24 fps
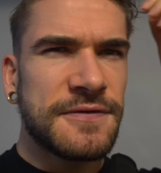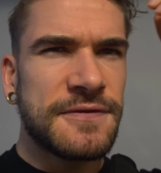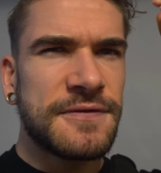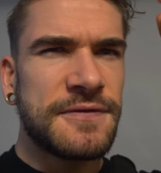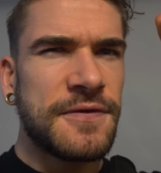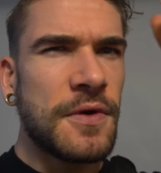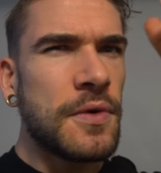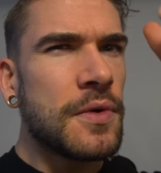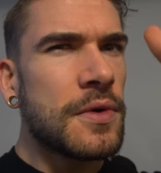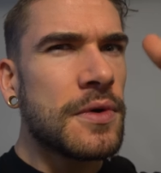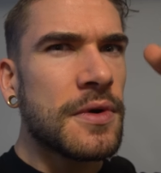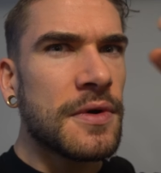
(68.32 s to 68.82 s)

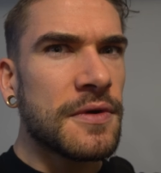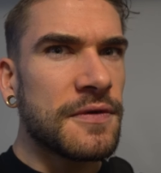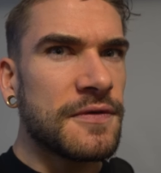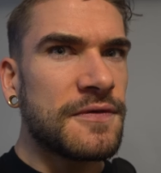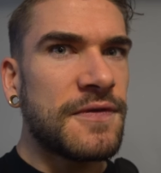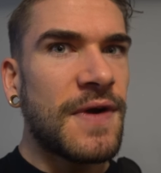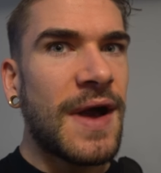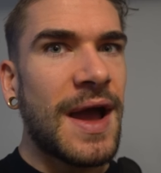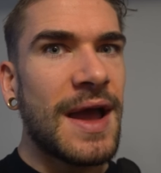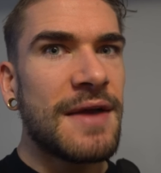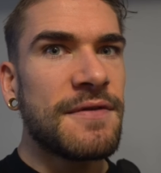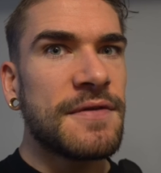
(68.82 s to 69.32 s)
four or
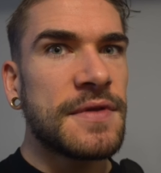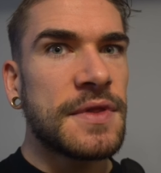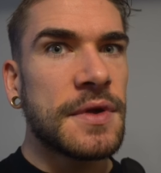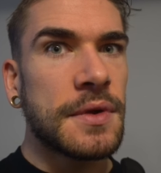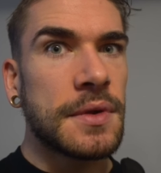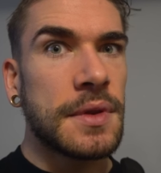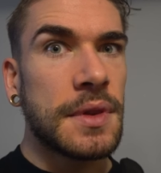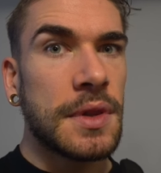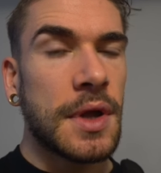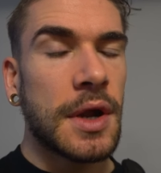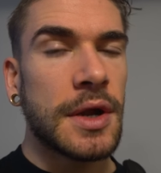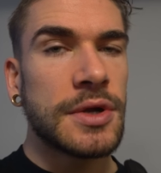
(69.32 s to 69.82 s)
five of
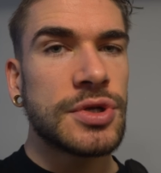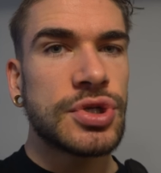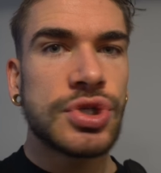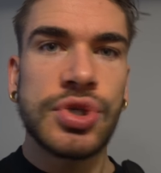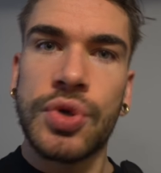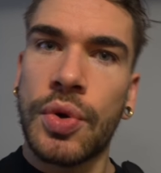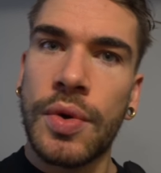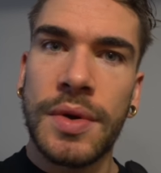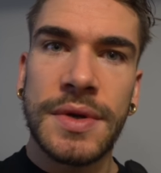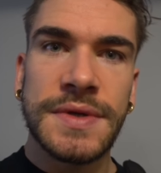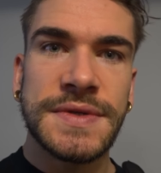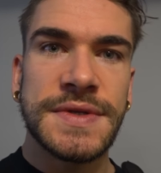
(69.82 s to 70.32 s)
their large
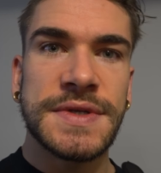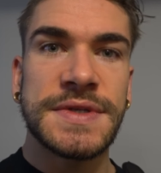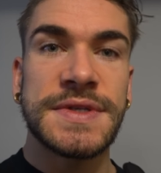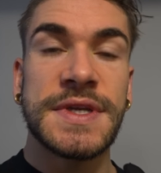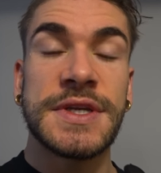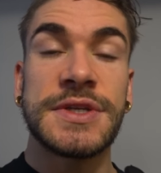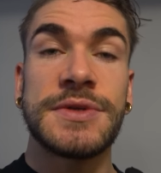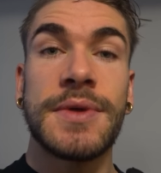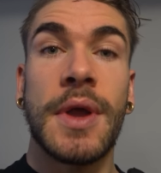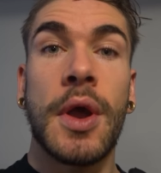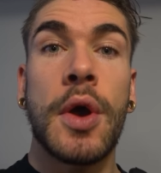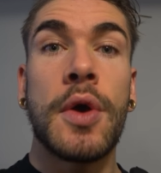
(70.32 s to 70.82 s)
tortas. These
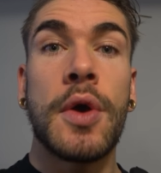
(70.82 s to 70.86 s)
things weigh